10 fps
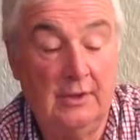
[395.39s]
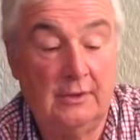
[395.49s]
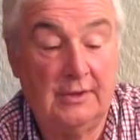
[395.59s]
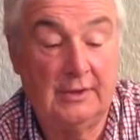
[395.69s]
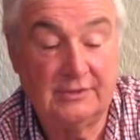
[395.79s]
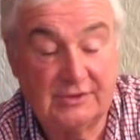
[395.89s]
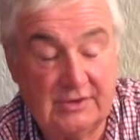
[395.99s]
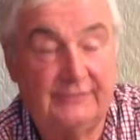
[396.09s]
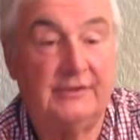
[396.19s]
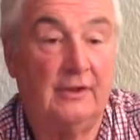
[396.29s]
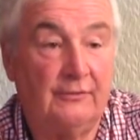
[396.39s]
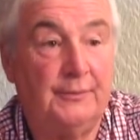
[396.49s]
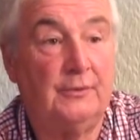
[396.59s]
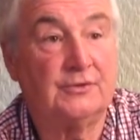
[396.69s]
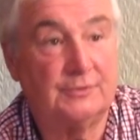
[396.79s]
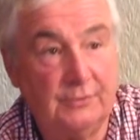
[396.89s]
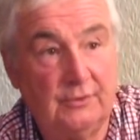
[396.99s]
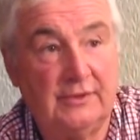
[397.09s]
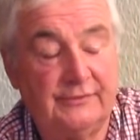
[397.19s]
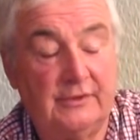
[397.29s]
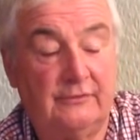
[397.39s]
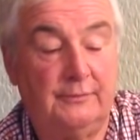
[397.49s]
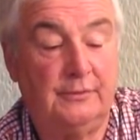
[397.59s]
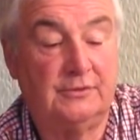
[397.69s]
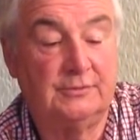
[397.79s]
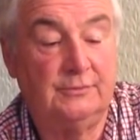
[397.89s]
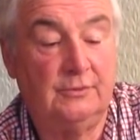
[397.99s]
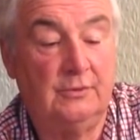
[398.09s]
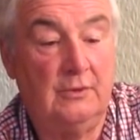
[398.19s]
you know, just lift it off, pour some more, lift it off and pour some more.